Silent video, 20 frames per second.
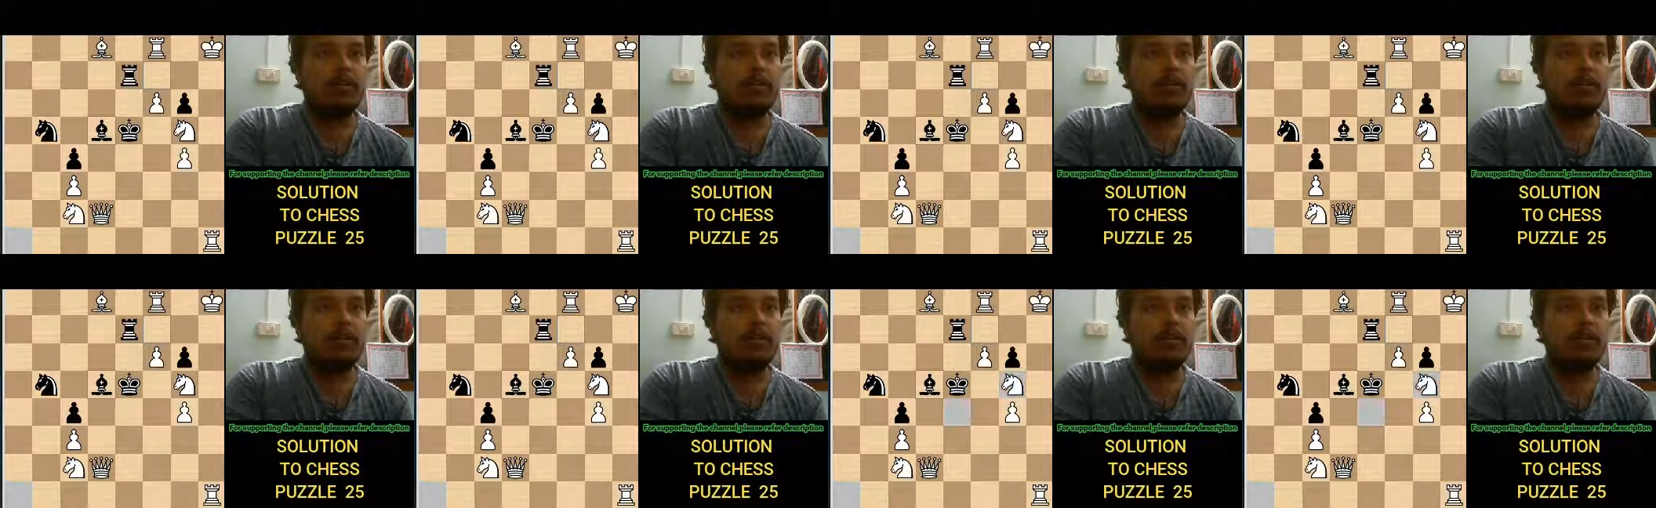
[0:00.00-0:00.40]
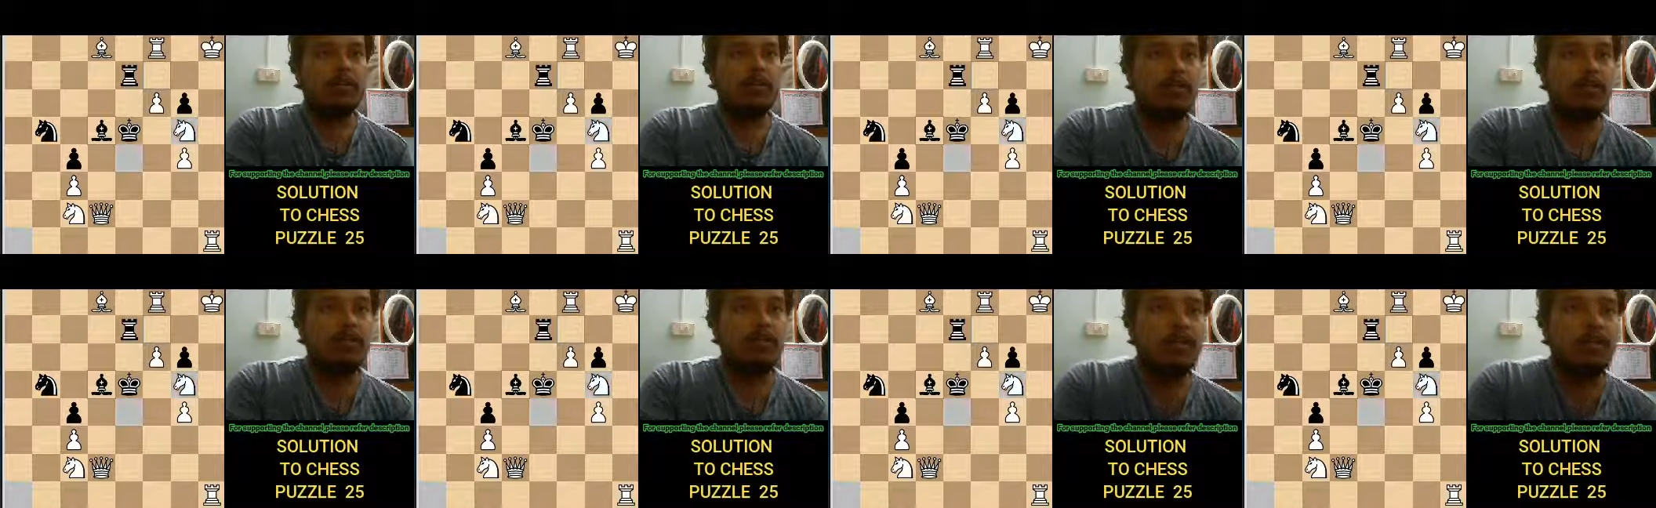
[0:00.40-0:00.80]

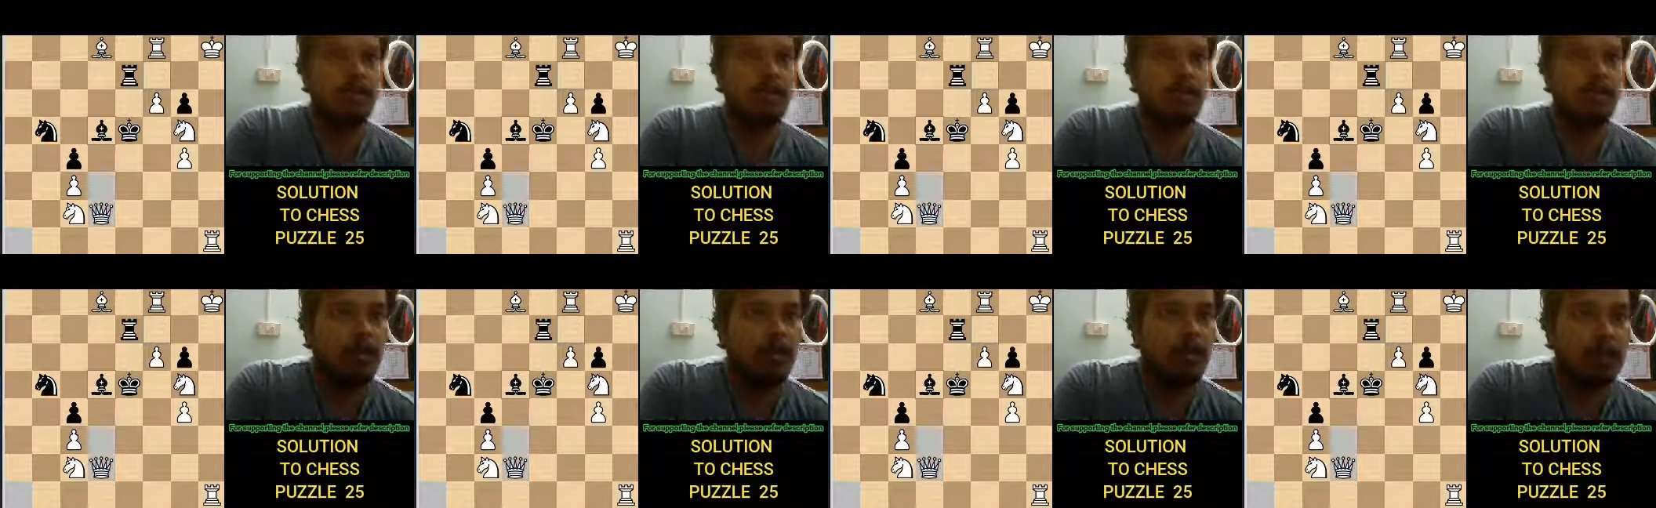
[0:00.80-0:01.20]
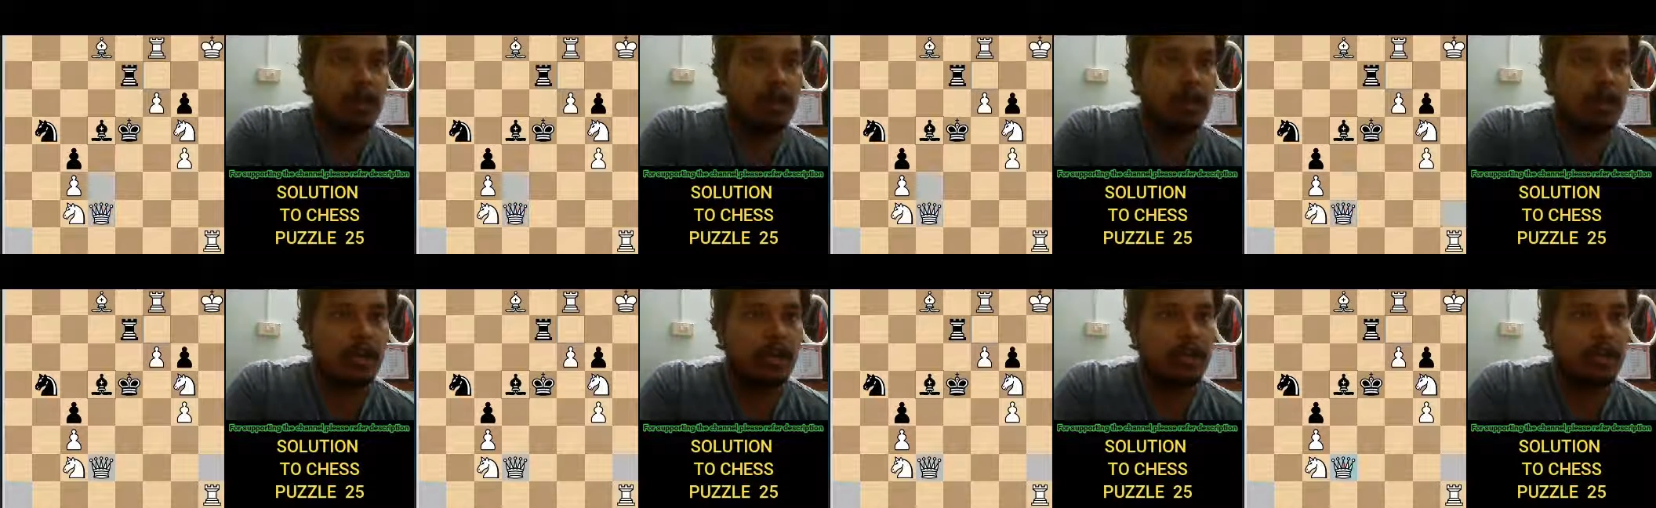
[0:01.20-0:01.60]
or
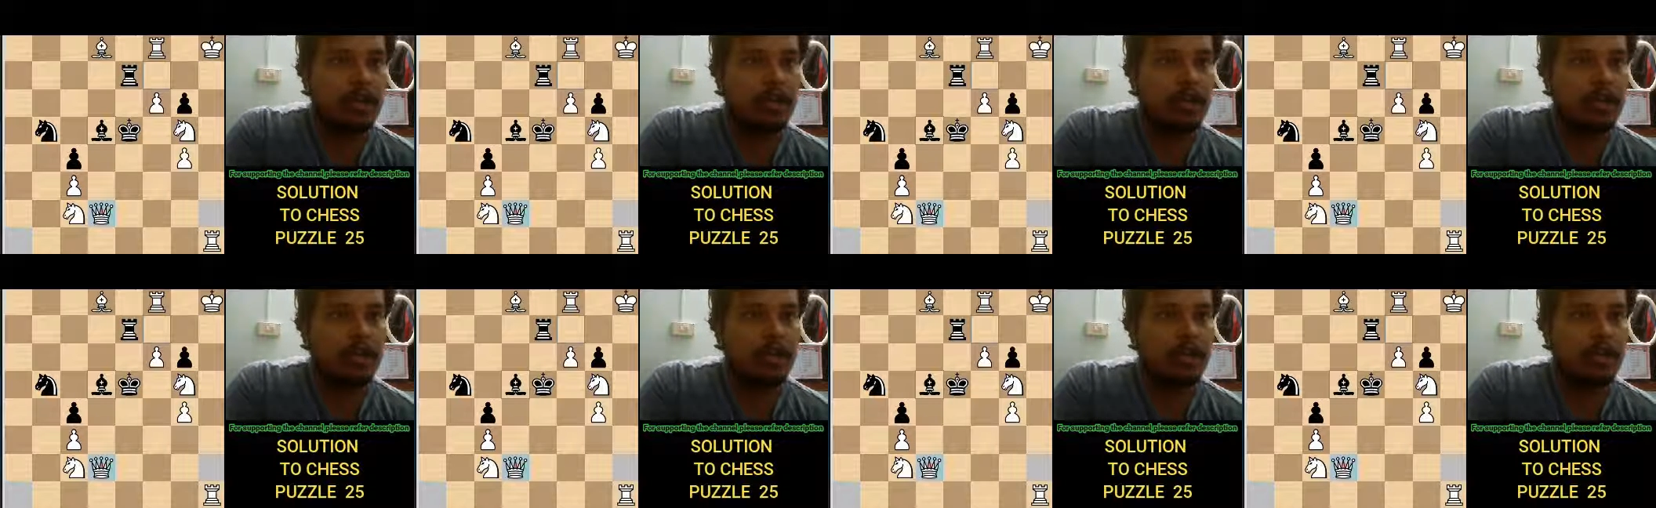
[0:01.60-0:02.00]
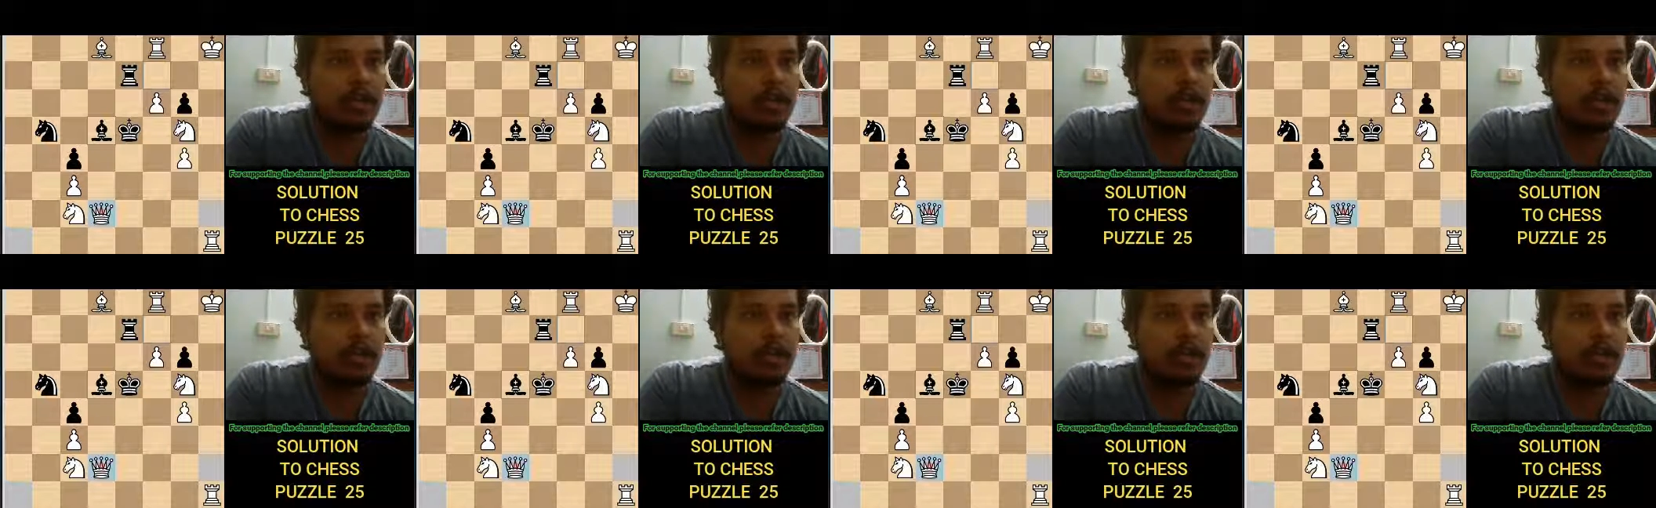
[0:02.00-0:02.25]
rather,